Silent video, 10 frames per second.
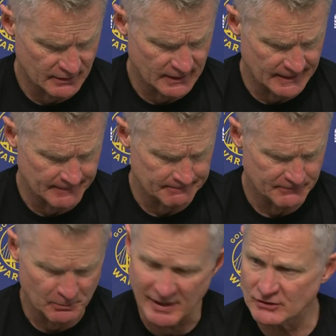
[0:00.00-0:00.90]
um,
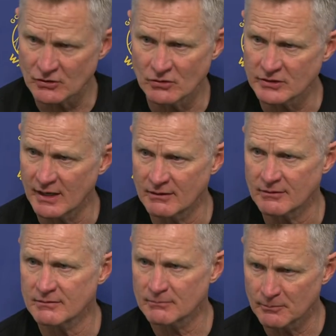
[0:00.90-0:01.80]
bench goes out
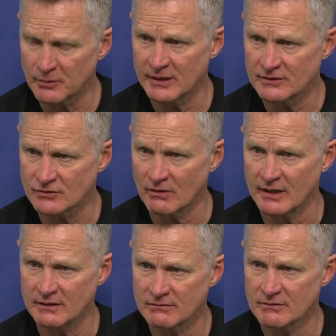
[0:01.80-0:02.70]
and plays
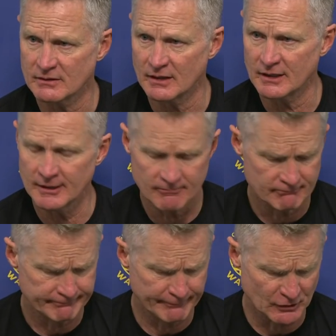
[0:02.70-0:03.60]
great,
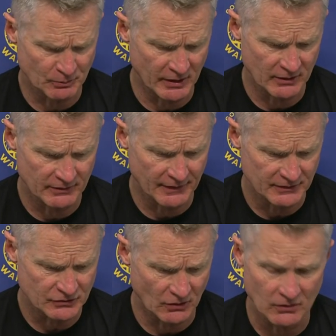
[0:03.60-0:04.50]
um, much better than
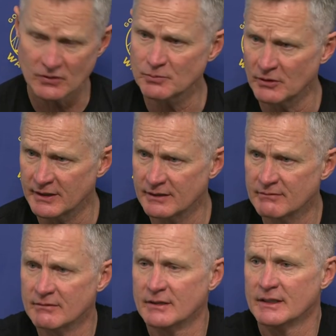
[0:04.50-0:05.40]
the starters played,
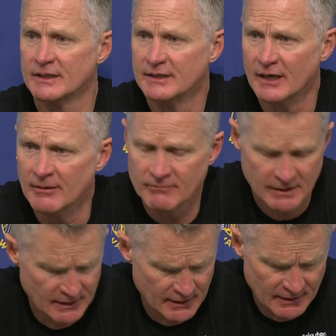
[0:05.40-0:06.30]
and um,
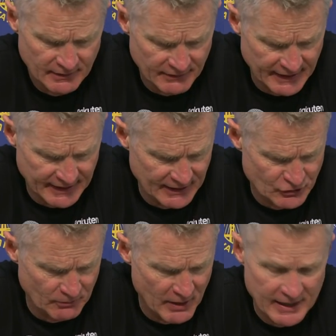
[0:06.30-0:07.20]
they
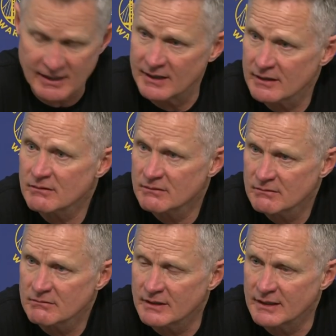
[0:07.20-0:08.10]
get you back in it,
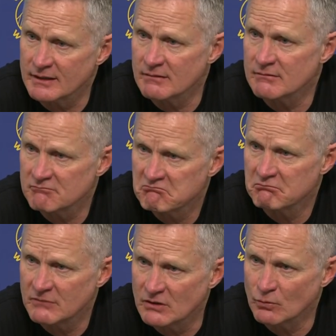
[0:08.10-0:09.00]
and
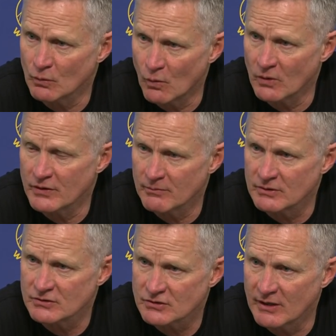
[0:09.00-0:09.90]
you reward them,
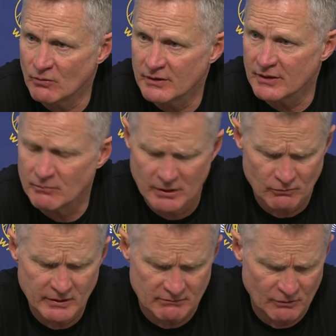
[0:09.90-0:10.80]
you stay with it. But
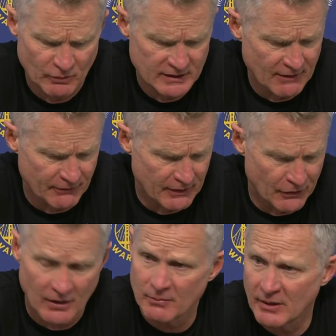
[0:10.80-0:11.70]
we we definitely
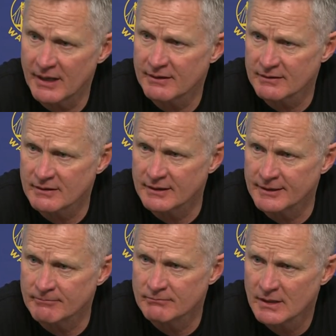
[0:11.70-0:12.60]
thought about it.
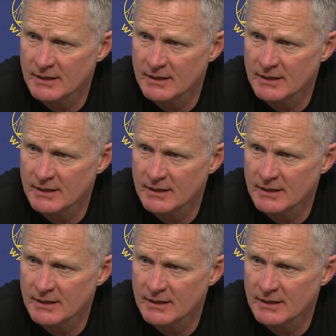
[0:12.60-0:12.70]
Um,